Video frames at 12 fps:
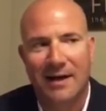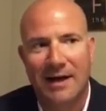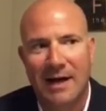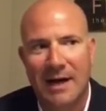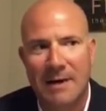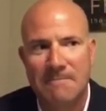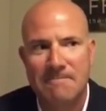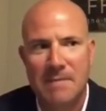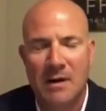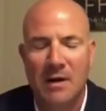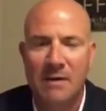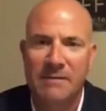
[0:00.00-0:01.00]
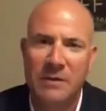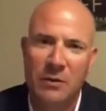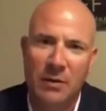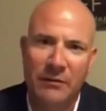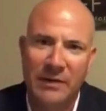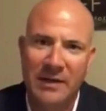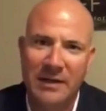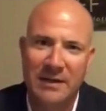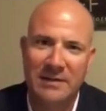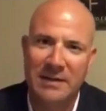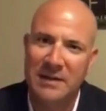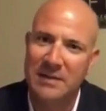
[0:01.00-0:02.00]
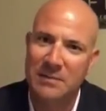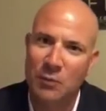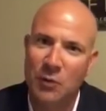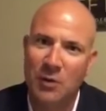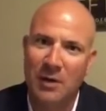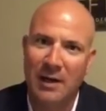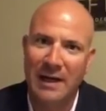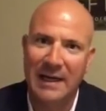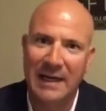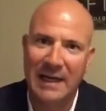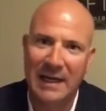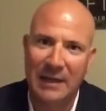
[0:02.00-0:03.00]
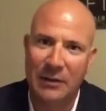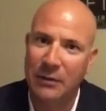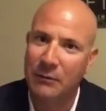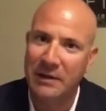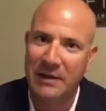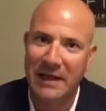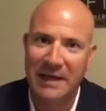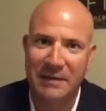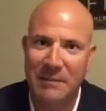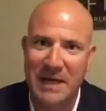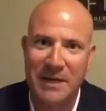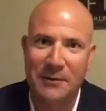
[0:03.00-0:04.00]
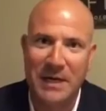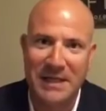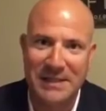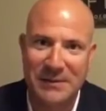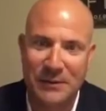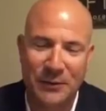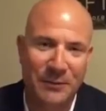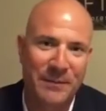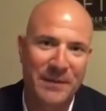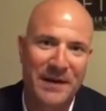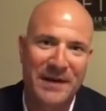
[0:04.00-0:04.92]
Our view of it is that it's more like a three-legged man race, or